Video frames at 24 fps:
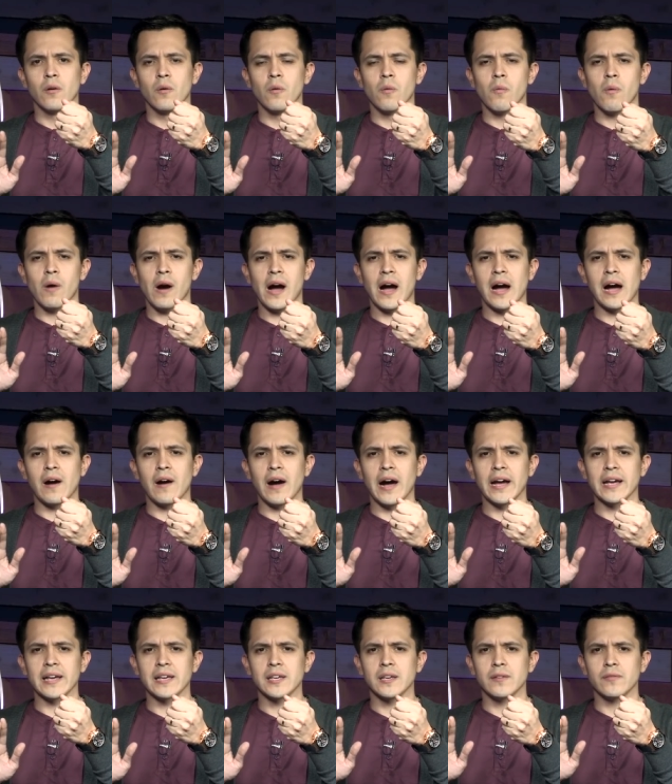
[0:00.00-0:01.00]
Wow, I
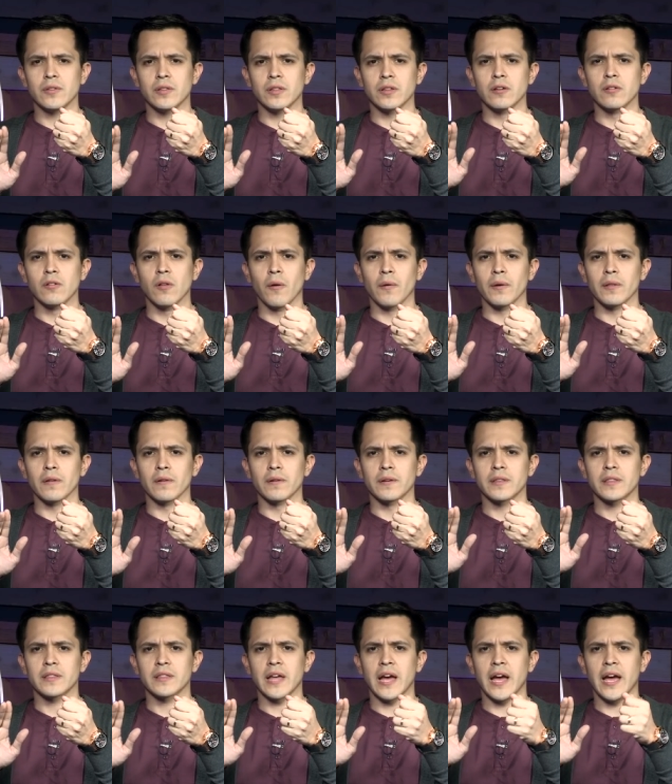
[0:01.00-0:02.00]
give you the glory, Lord.
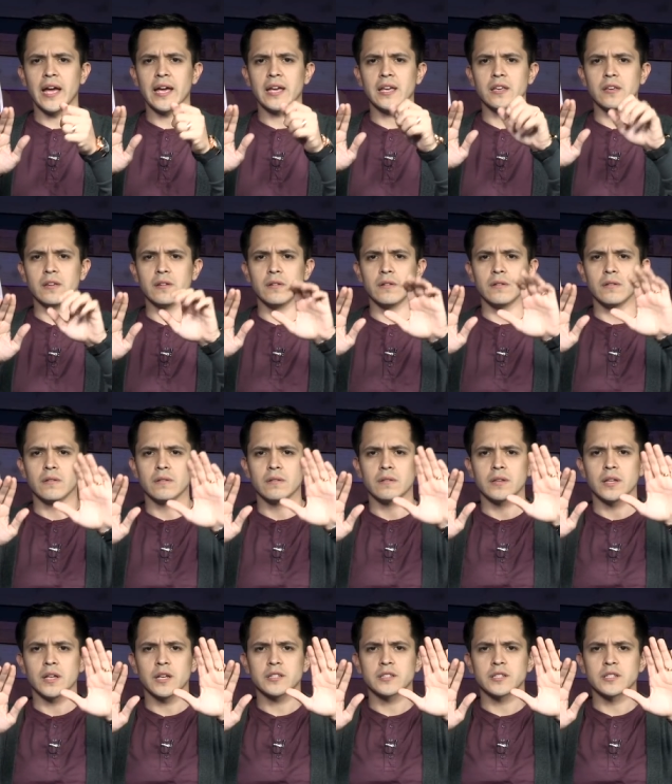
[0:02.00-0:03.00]
Thank you.
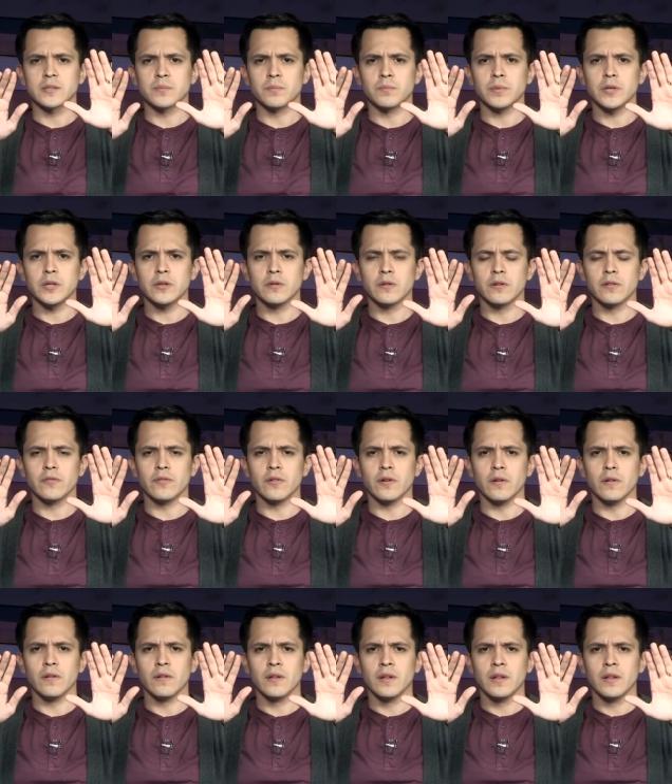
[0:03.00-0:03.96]
This is beautiful.